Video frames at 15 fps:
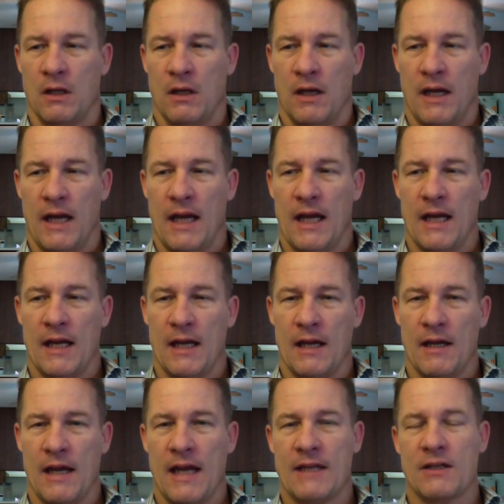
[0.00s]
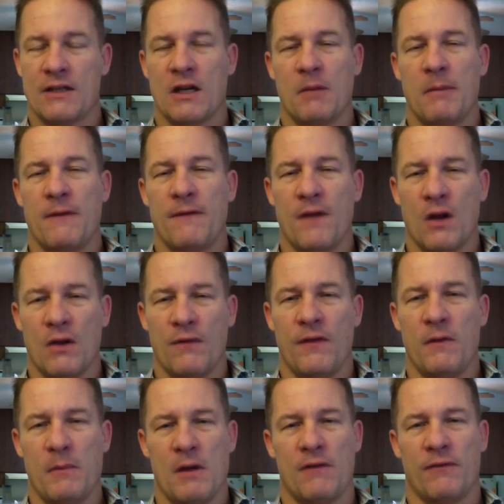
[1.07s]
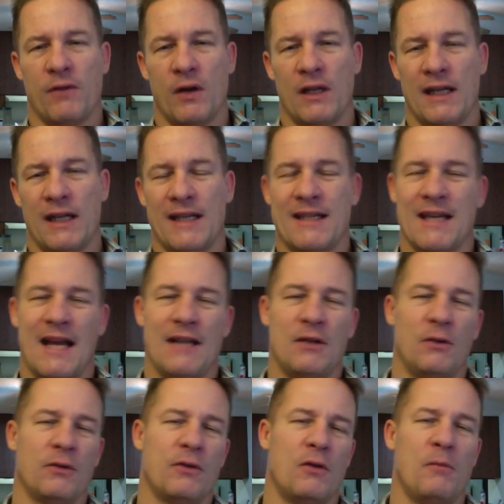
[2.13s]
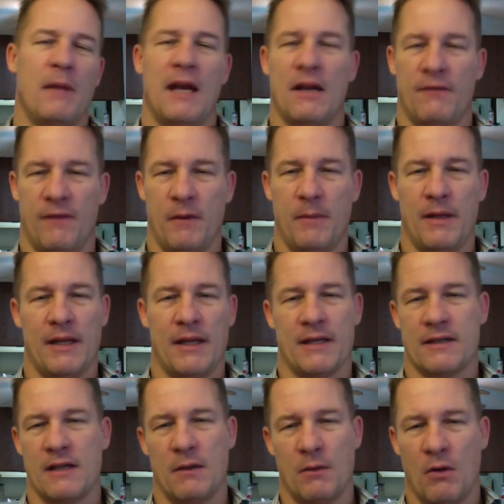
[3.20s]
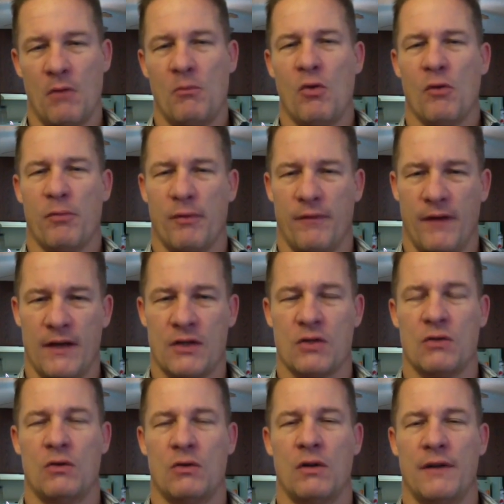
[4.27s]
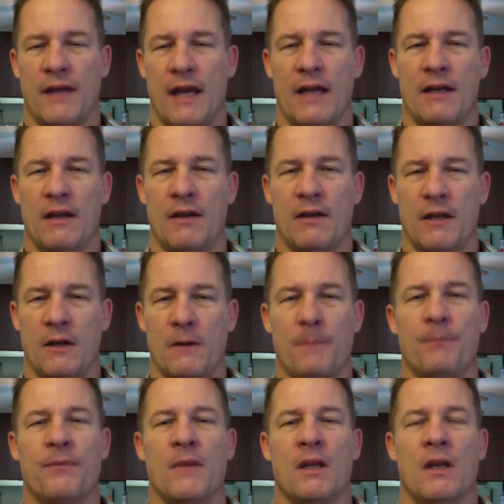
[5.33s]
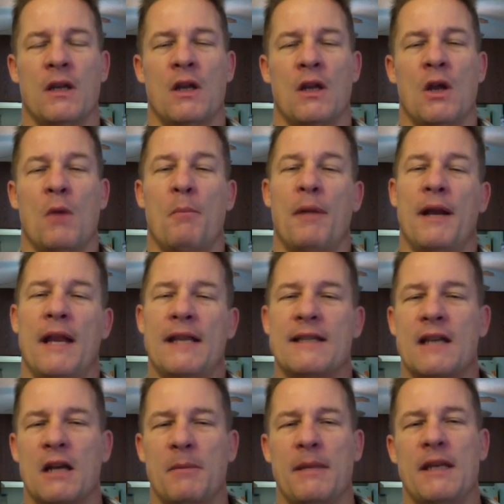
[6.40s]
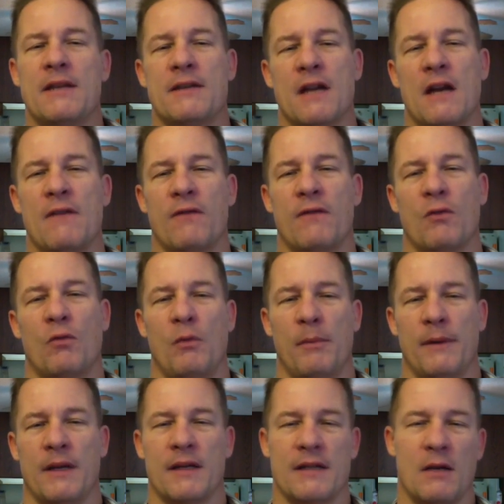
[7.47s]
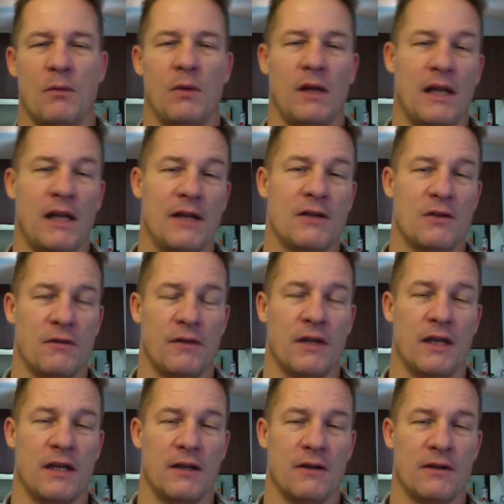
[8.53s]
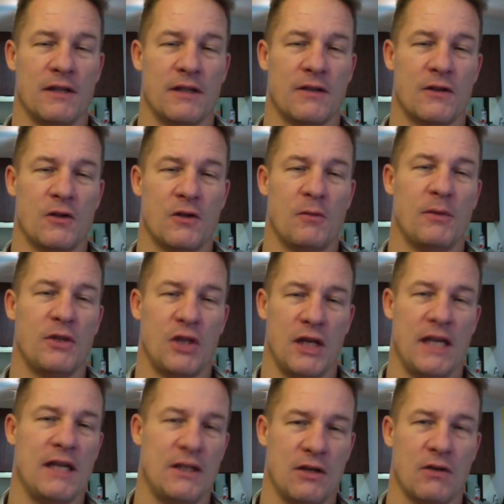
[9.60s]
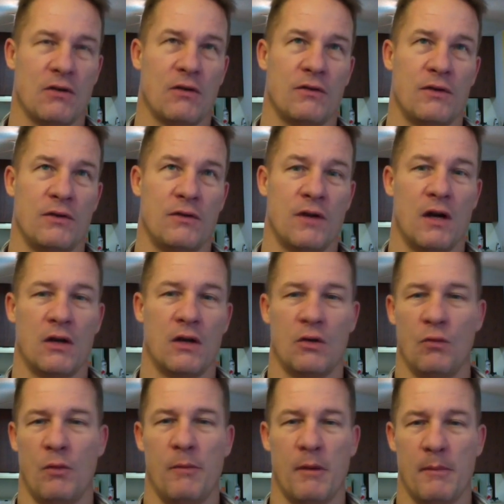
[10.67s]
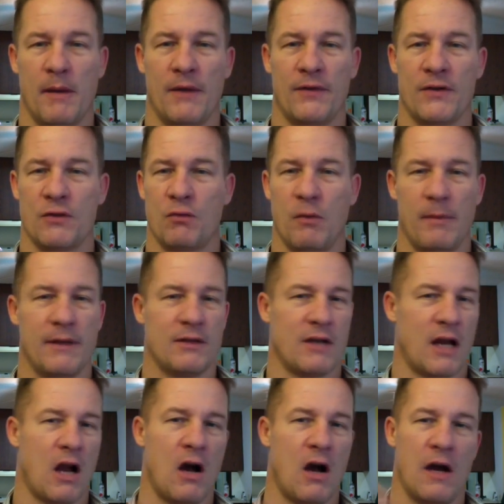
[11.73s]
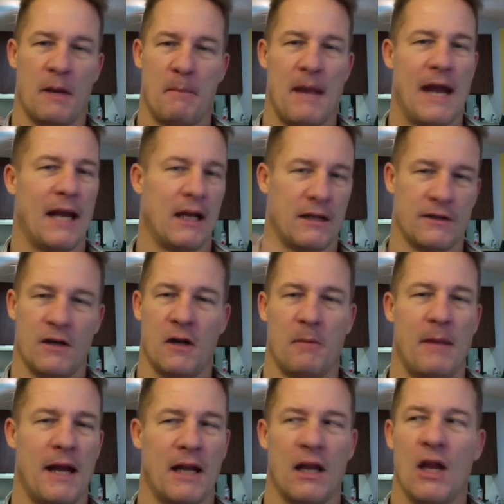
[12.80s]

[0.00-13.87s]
And it's going to be very female friendly. I told her don't make it effeminate. That's not what I want. More professional on that end of the deal. But it's going to be designed for women because I realized over the years it's so much easier to talk to women about this. Women, it's like automatic. It's automatic.